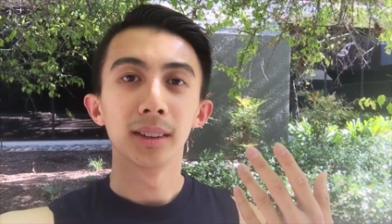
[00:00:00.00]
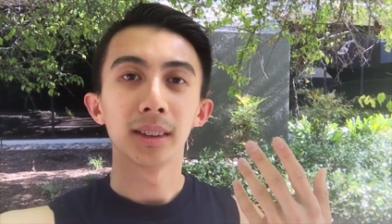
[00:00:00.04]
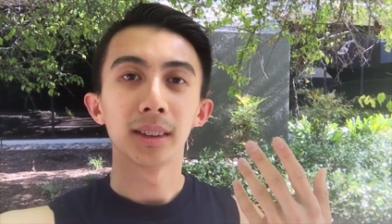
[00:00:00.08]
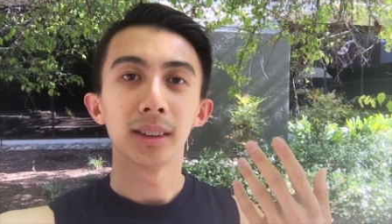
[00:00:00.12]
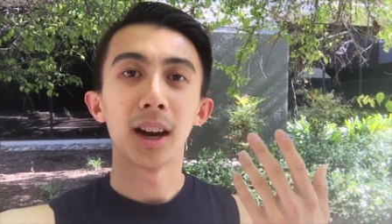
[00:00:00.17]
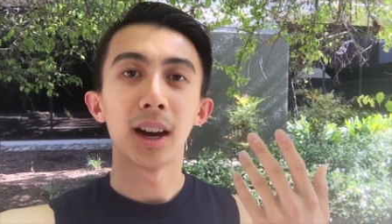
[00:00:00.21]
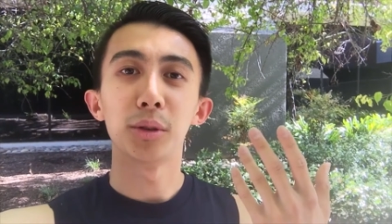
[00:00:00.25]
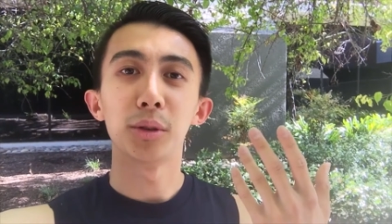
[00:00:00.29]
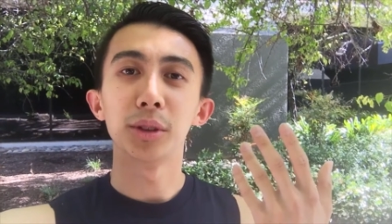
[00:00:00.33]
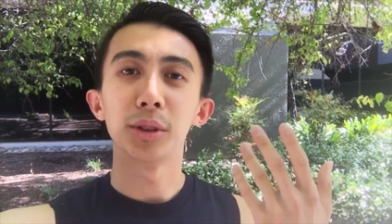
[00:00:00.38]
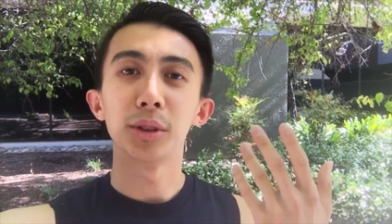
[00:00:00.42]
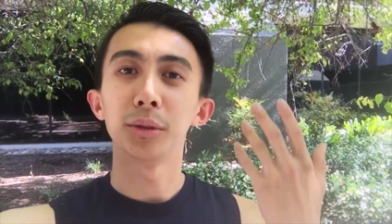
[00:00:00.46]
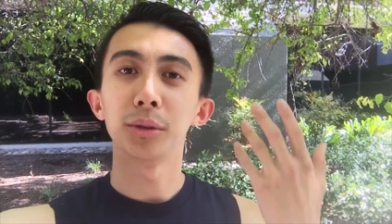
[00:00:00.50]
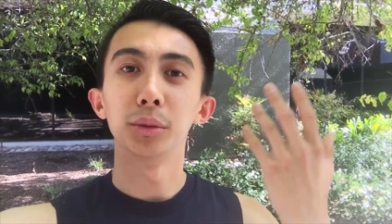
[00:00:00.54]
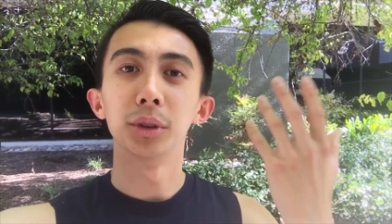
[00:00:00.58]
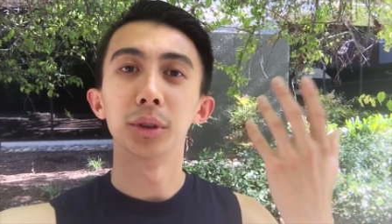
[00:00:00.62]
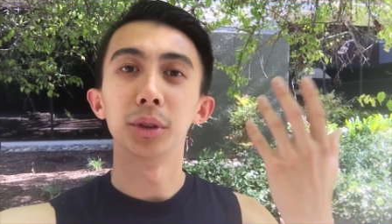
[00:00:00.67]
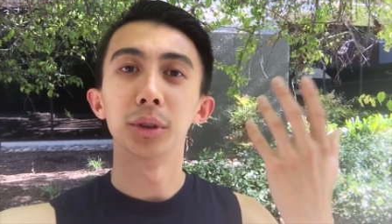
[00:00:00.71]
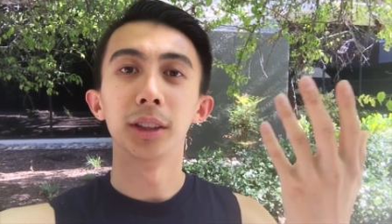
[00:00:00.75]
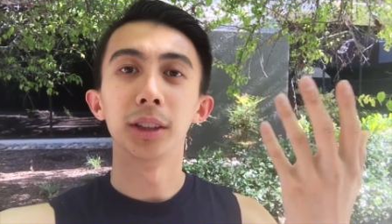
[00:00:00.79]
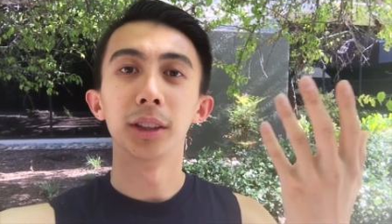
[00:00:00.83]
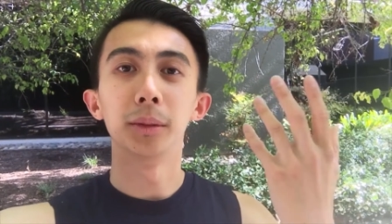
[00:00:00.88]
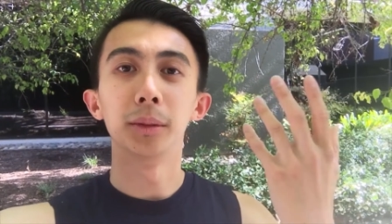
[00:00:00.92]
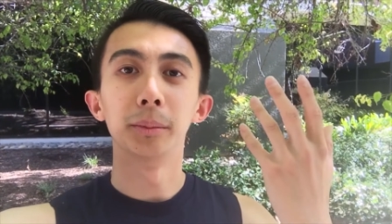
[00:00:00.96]
I wasn't
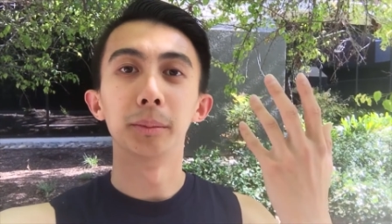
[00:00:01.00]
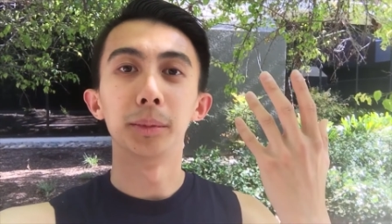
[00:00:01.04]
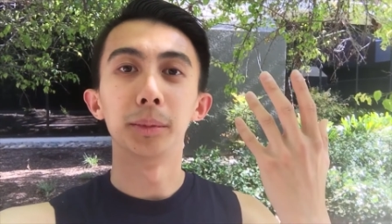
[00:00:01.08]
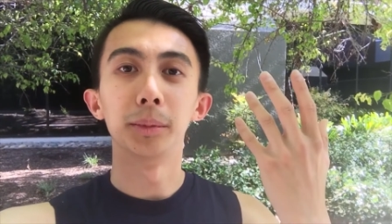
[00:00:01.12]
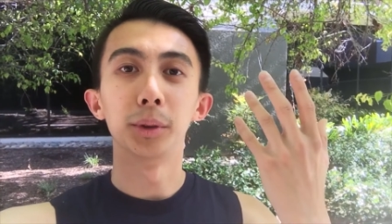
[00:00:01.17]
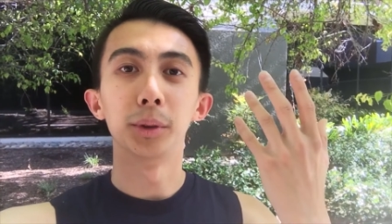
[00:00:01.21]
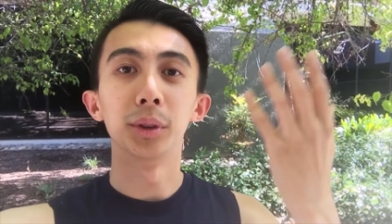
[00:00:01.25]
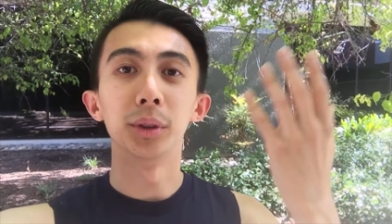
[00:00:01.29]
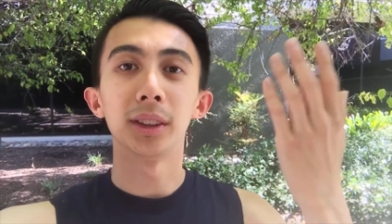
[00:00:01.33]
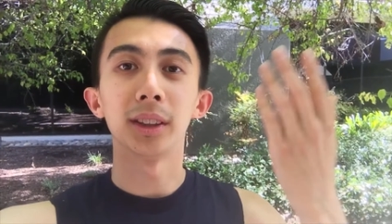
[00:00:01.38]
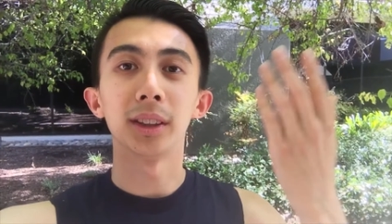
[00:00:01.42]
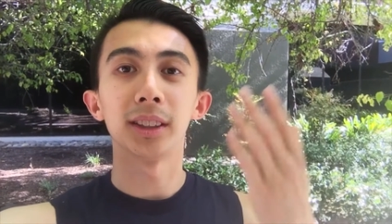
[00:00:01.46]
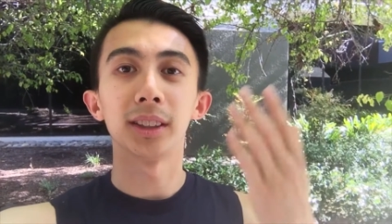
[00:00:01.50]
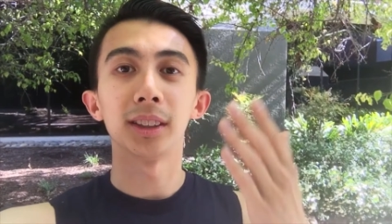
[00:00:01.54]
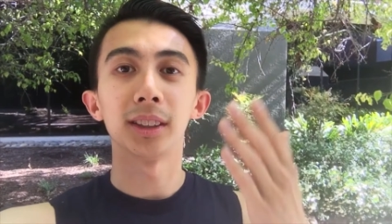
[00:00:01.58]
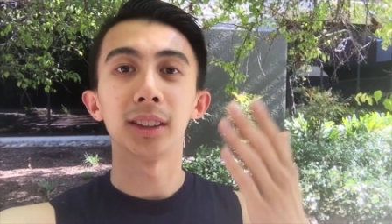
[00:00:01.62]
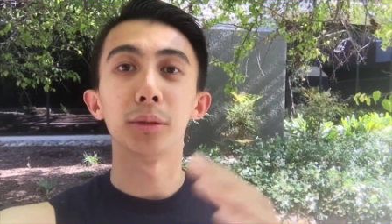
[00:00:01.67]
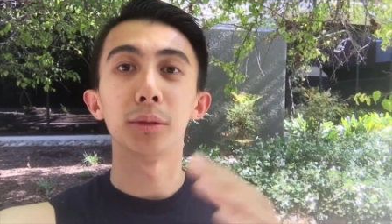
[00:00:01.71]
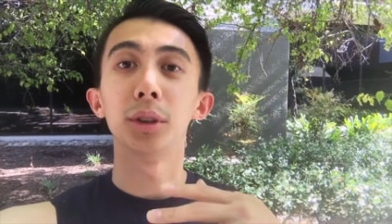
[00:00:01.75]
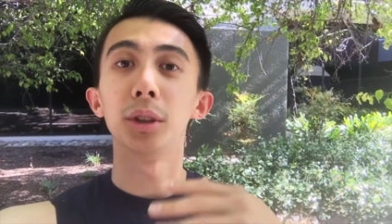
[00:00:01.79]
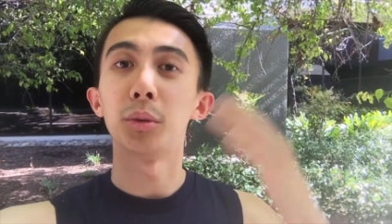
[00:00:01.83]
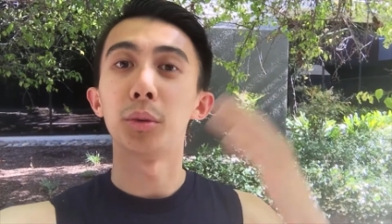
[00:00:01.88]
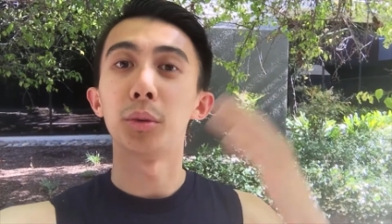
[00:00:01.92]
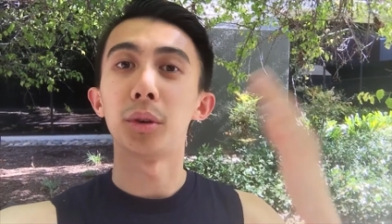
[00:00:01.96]
really doing things I
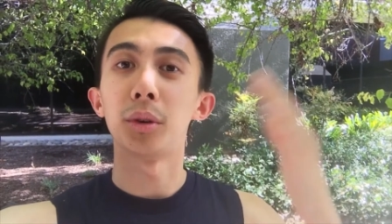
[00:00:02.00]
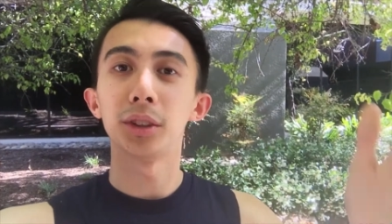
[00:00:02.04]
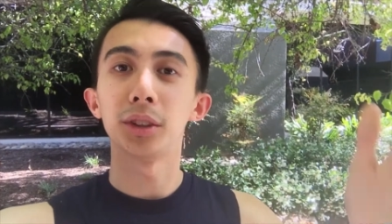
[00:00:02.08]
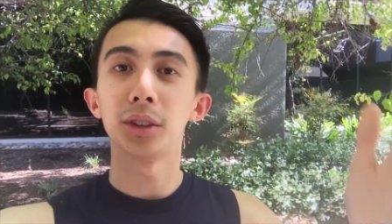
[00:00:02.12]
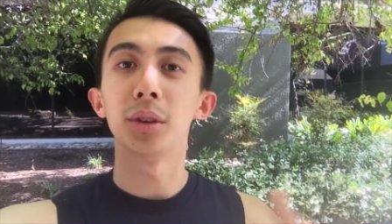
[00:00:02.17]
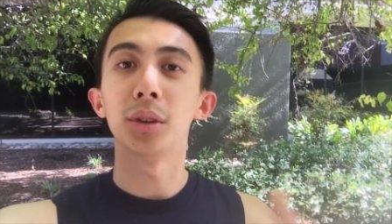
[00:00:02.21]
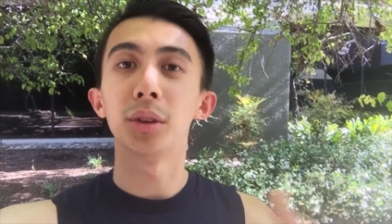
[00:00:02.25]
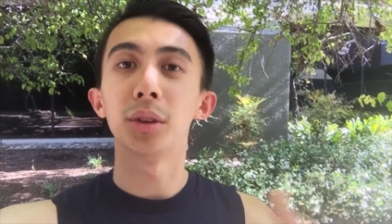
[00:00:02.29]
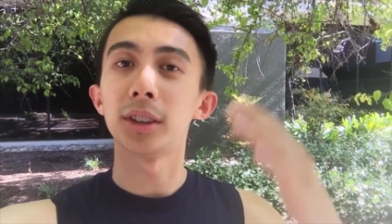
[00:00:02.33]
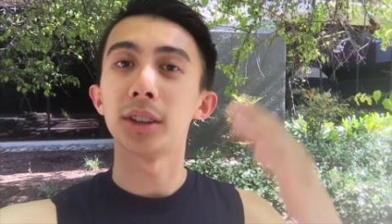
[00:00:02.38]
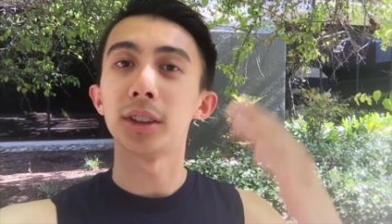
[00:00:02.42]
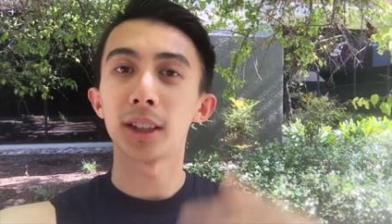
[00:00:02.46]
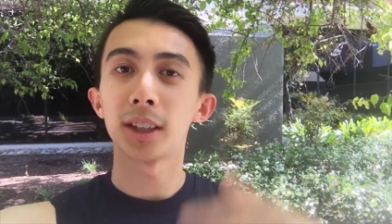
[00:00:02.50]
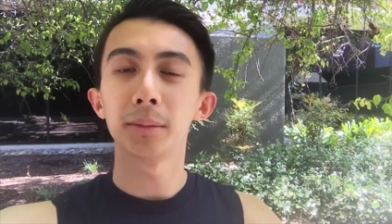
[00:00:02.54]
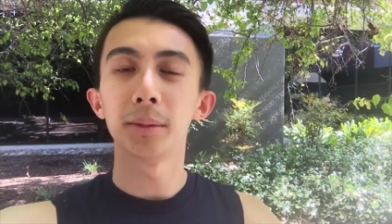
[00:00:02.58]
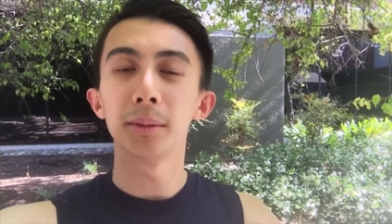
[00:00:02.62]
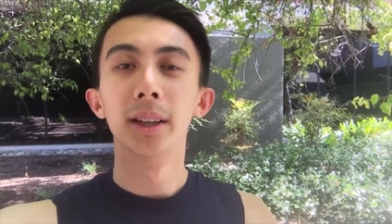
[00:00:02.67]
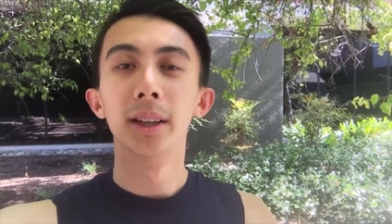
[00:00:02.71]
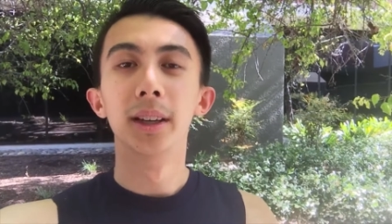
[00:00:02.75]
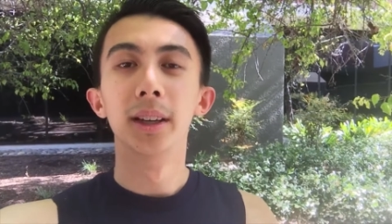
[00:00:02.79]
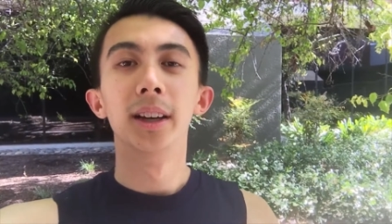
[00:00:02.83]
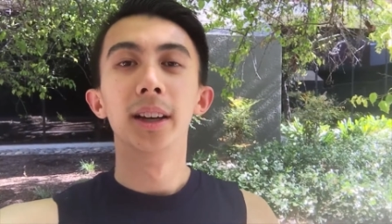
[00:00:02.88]
really wanted to all the time.